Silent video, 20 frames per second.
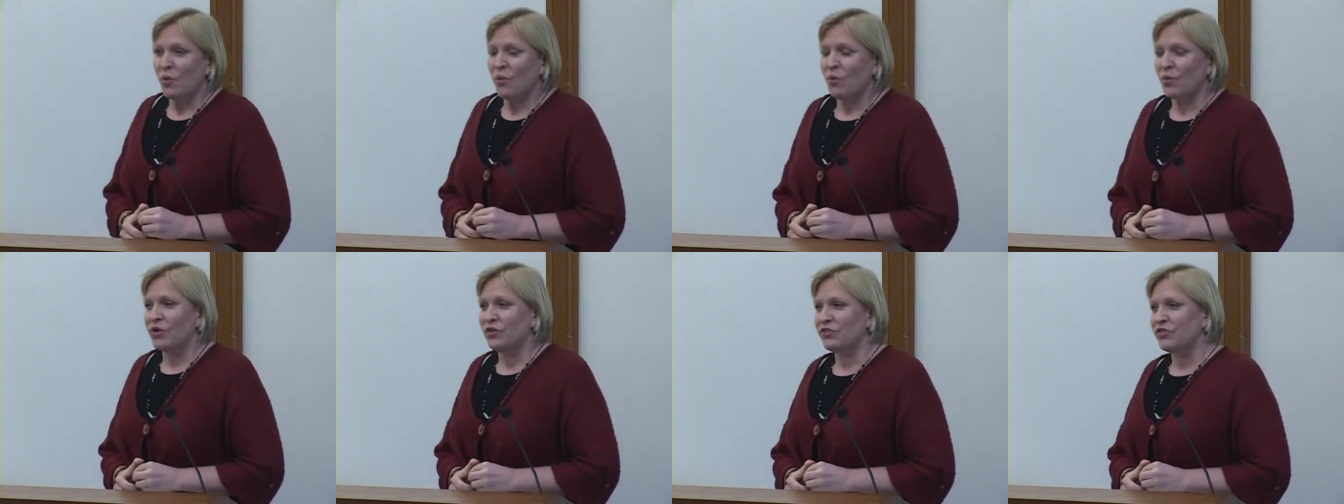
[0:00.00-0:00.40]

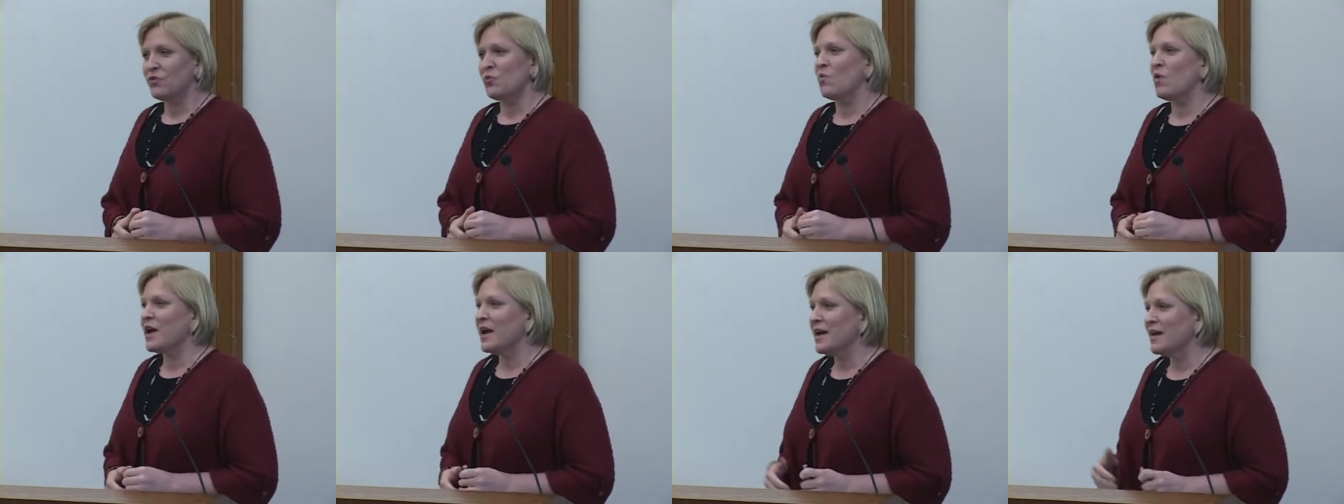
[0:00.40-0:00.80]
was the
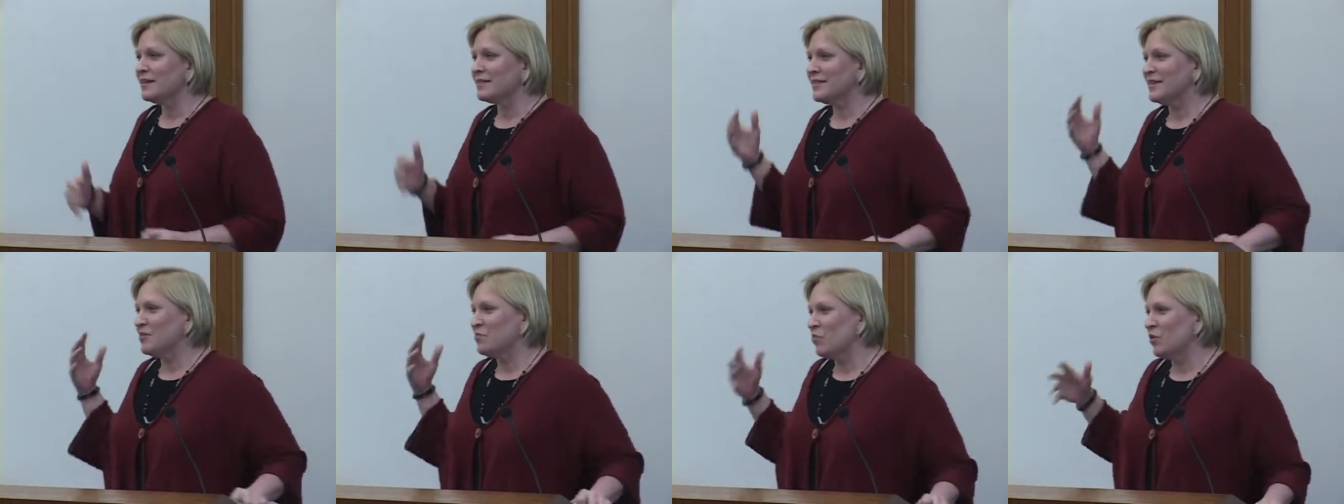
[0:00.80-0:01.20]
ways
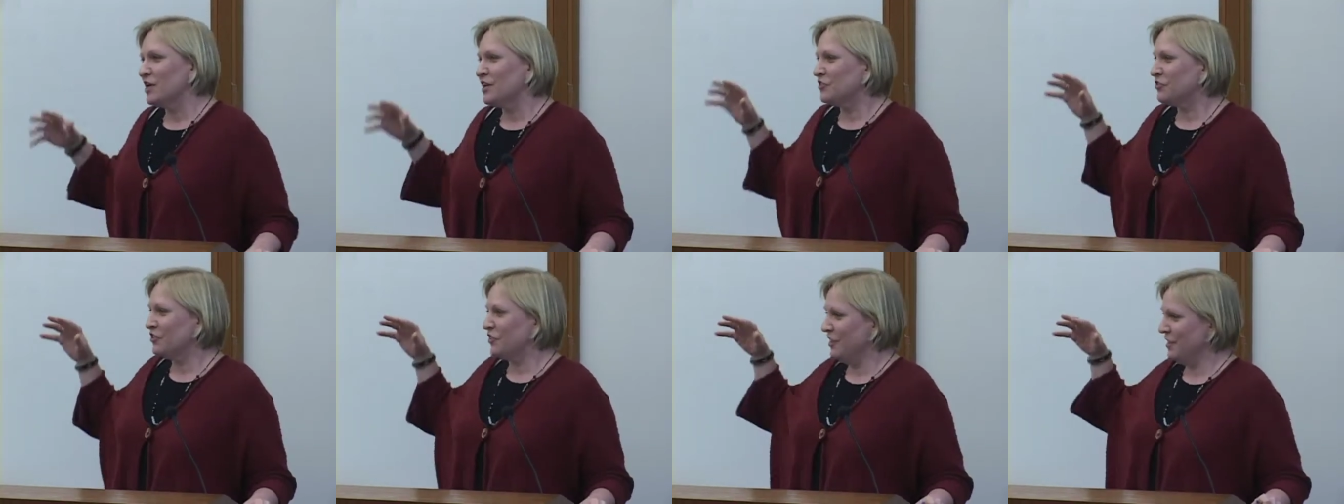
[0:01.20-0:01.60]
in
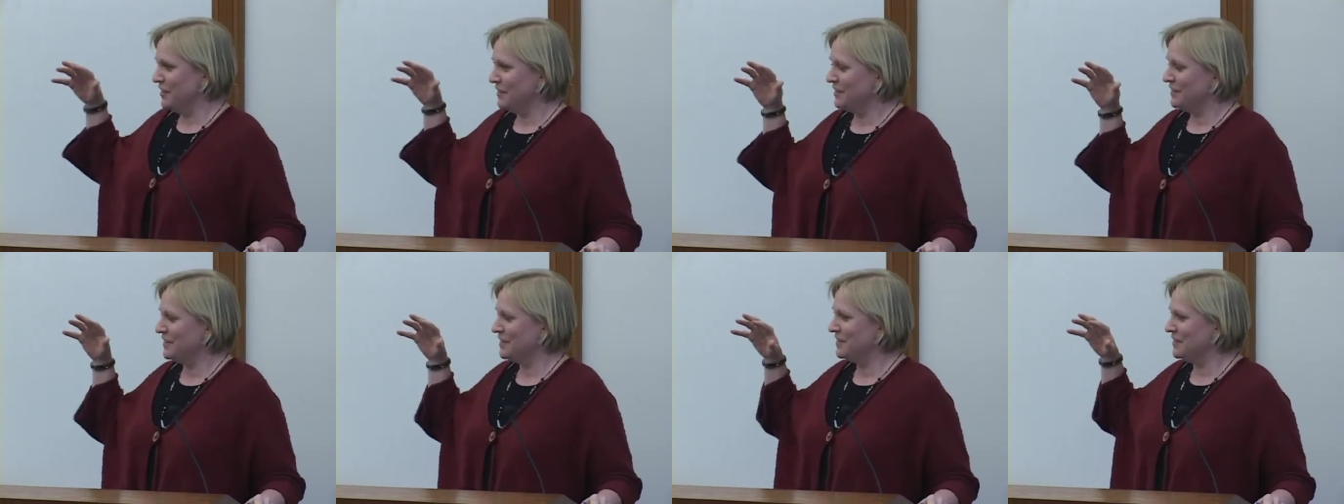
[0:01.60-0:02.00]
which
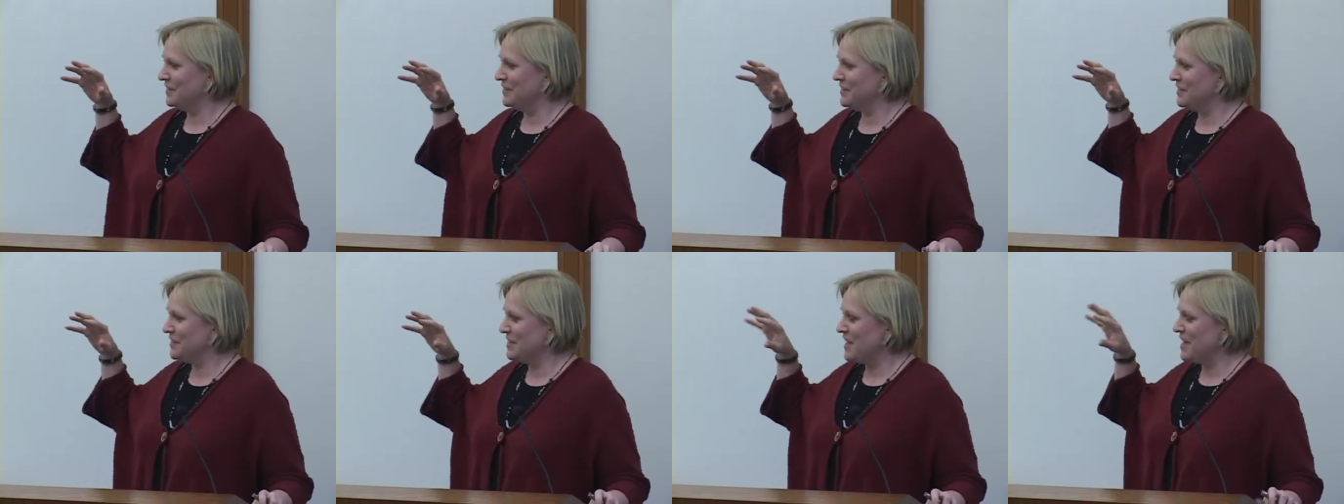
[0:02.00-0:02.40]

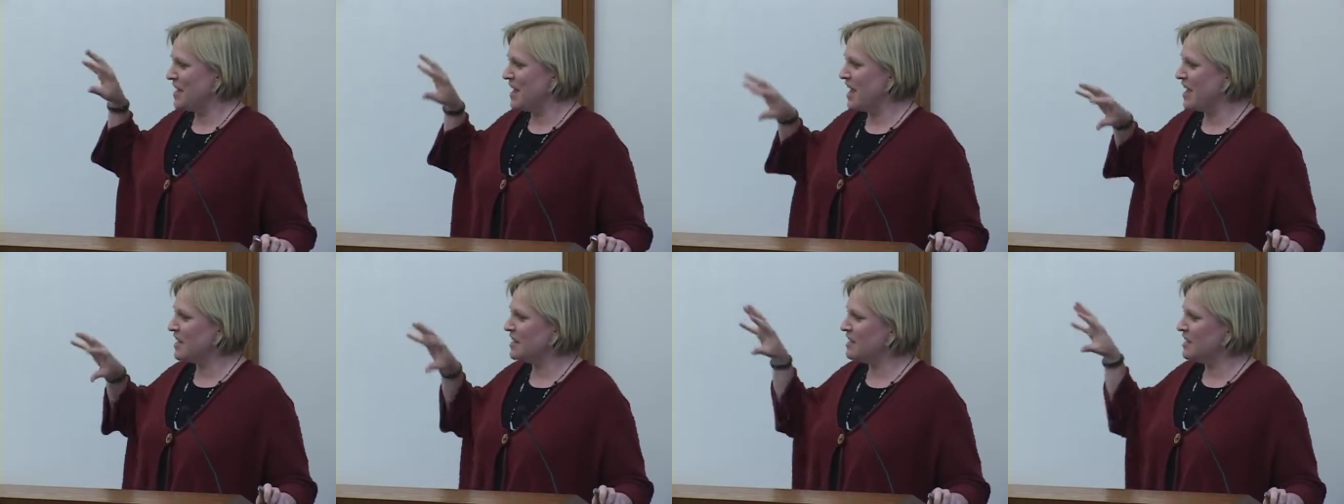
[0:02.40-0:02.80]
they
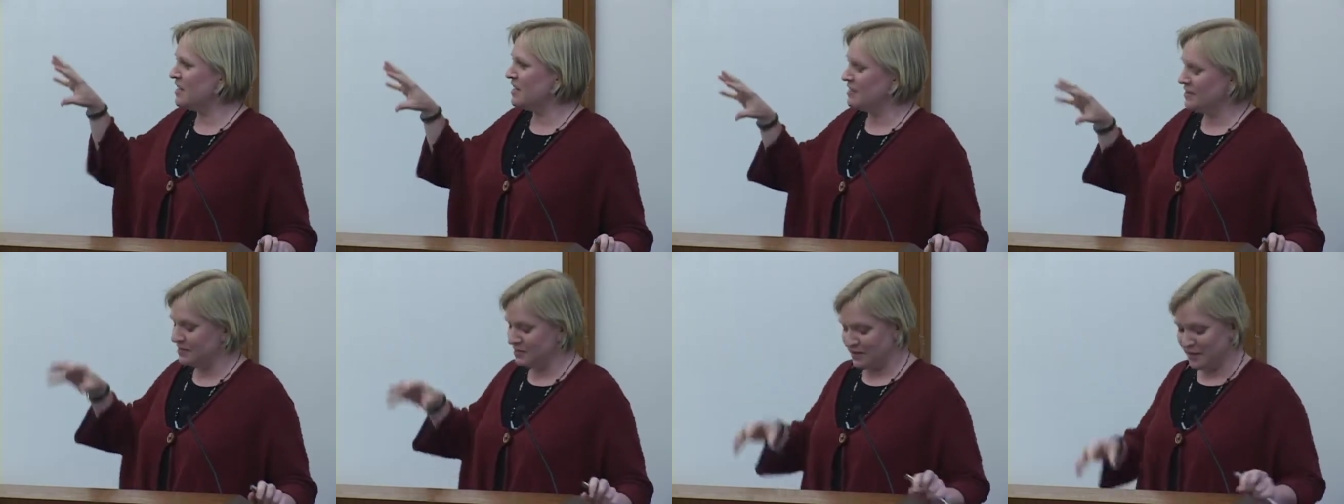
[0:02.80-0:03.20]

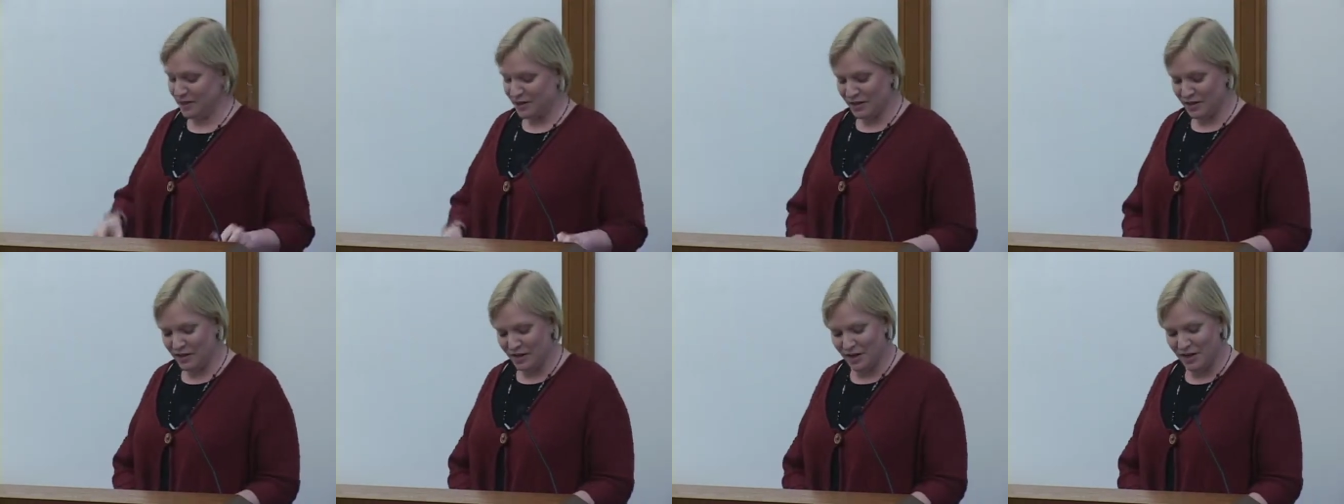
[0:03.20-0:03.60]
analyzed
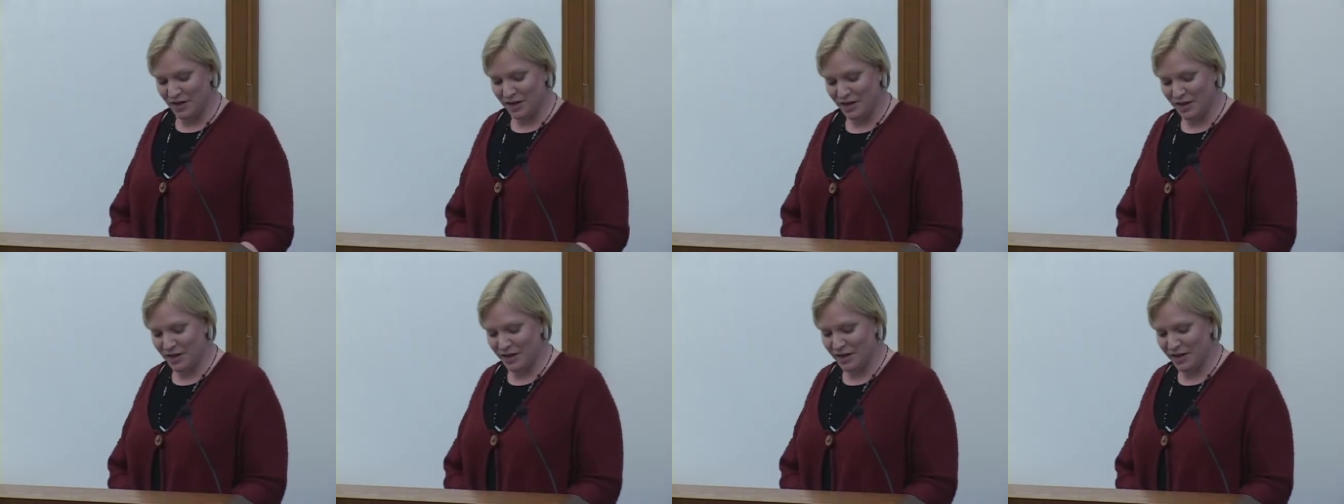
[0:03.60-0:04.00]

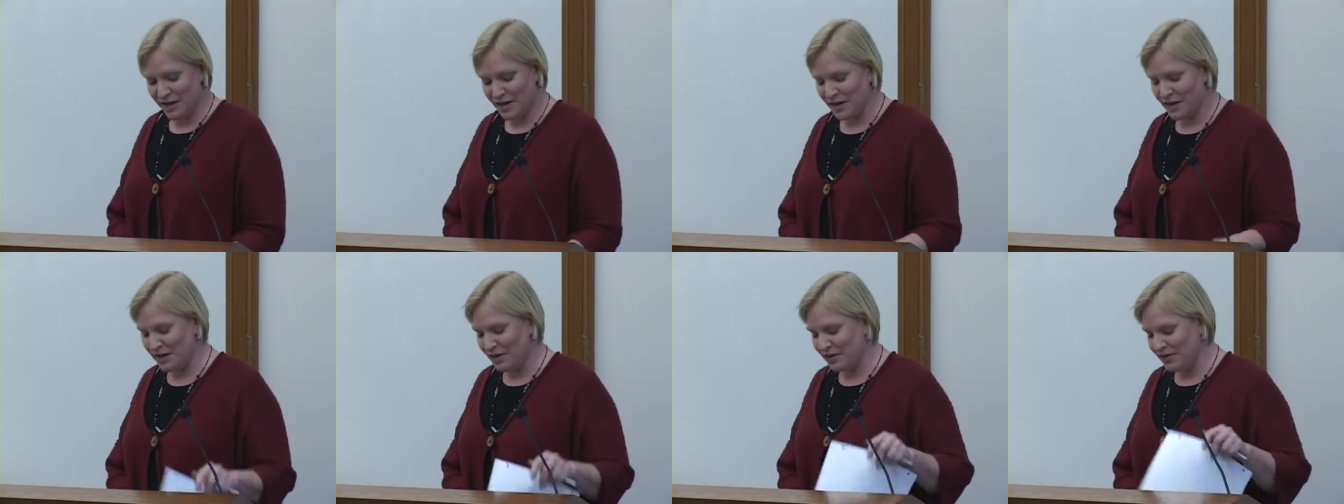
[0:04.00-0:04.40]
and,
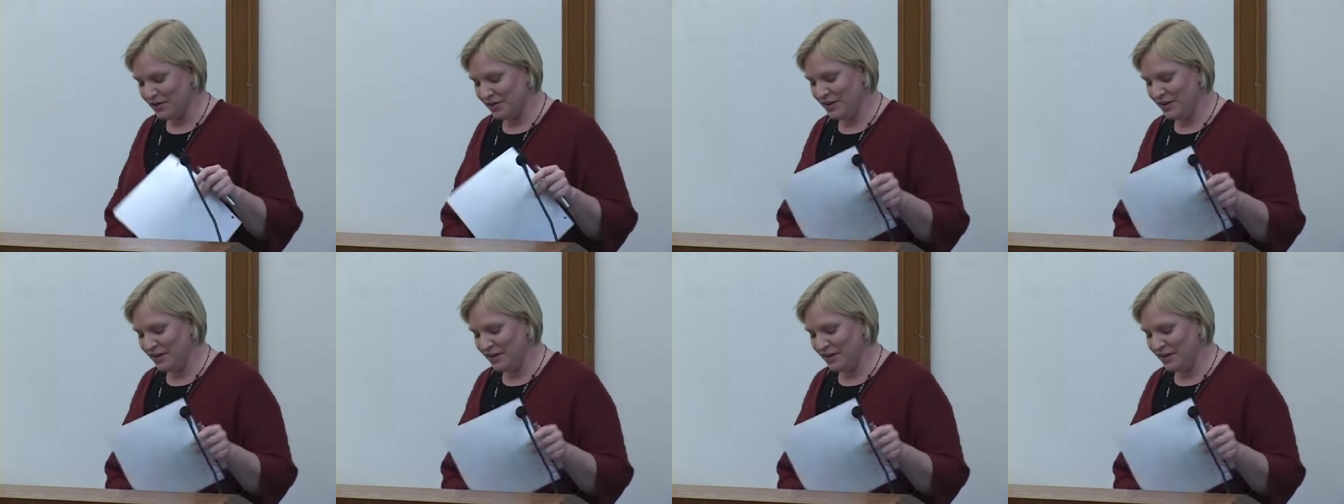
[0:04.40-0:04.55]
and